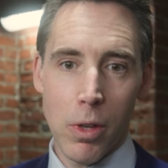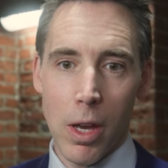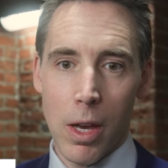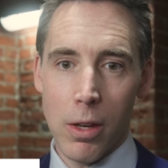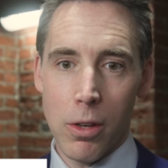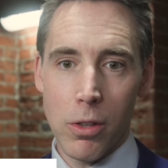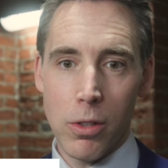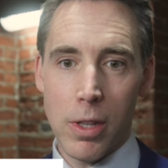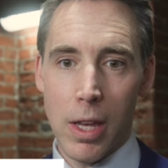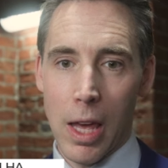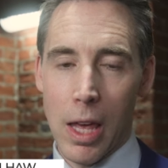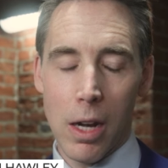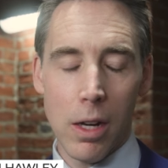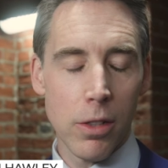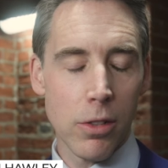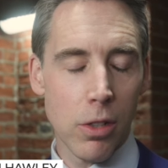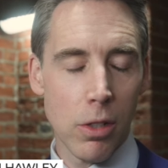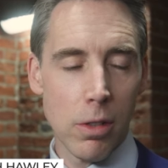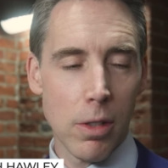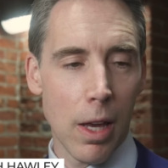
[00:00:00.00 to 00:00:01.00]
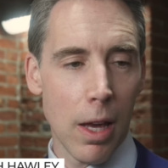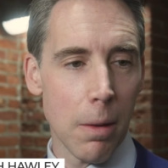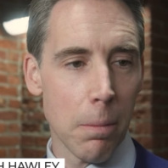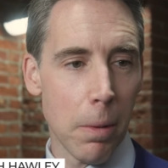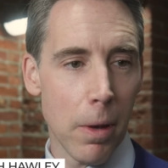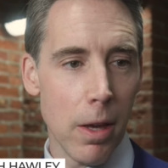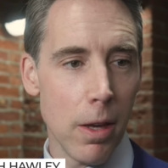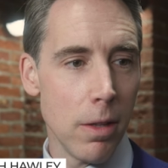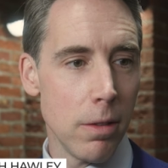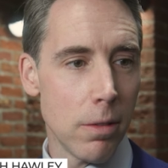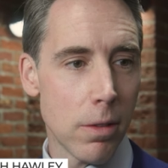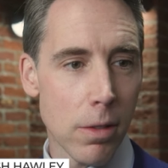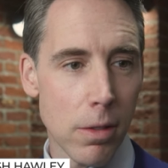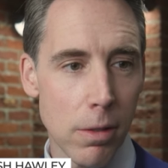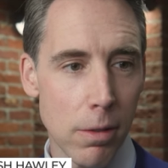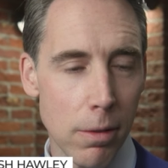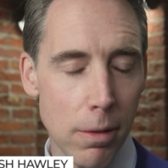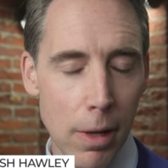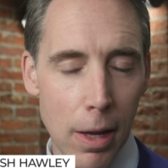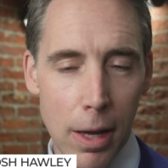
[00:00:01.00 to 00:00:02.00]
Uh, good candidates, good campaigns,
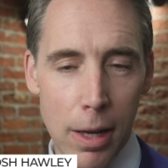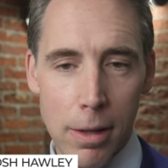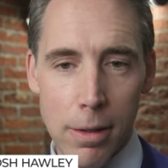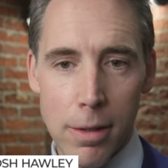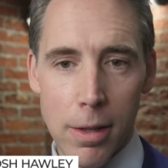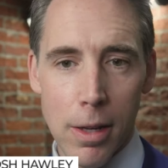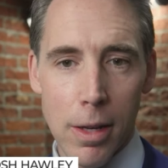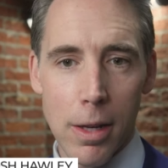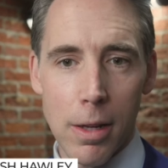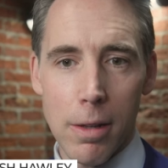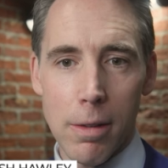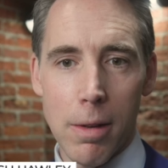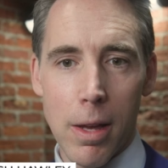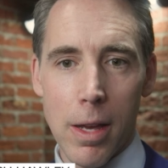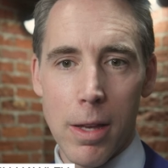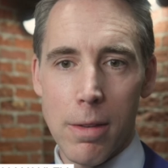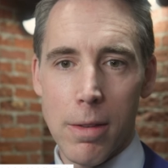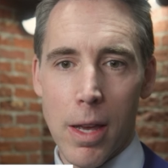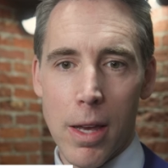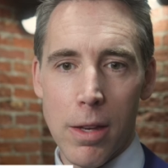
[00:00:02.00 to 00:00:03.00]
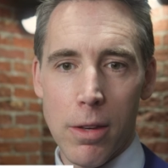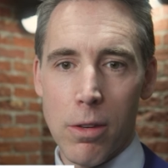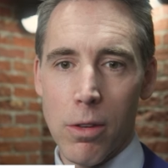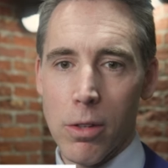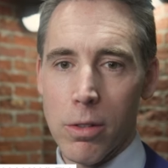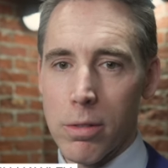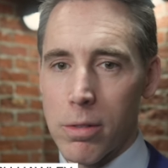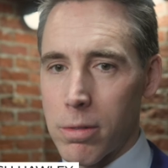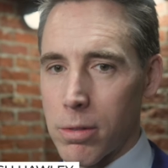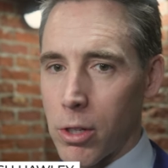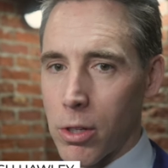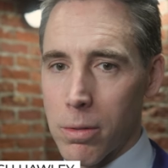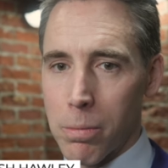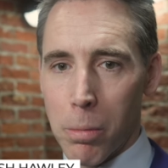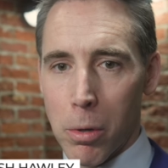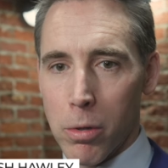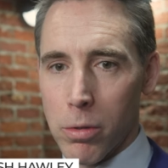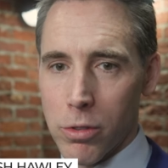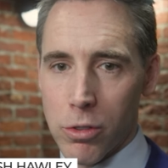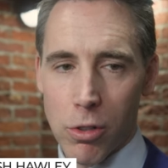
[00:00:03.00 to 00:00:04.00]
and uh, a, a, good, good
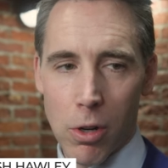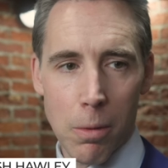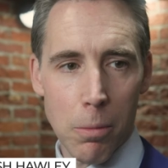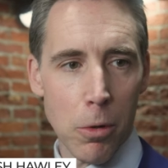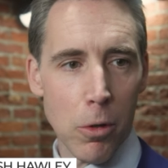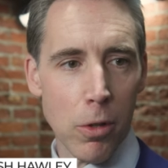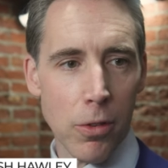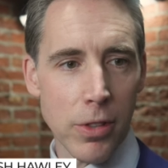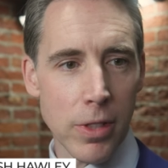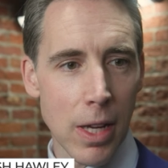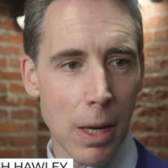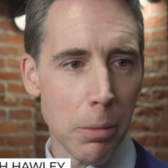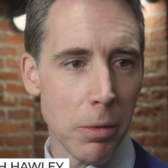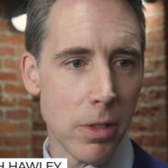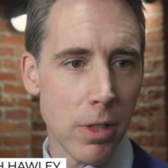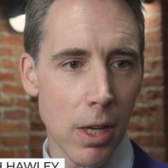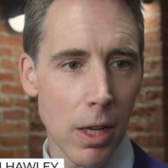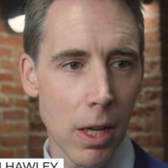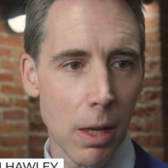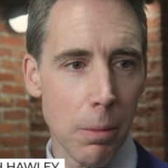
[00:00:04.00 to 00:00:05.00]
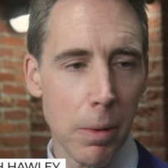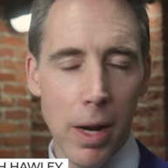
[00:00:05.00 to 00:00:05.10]
pull, strong pull at the top of the ticket.